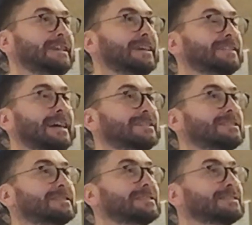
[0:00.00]
Yeah,
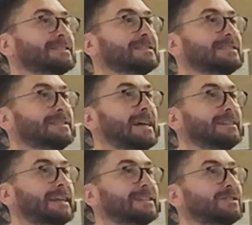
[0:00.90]

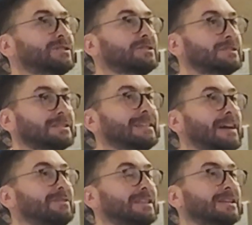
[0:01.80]
that
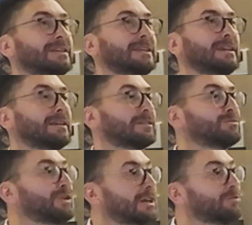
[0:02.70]
definitely
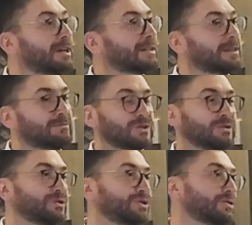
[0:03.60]
bring some
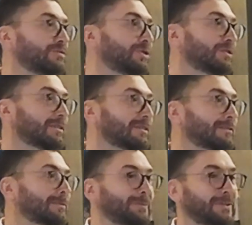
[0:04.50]
solution
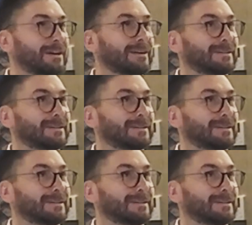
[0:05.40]
for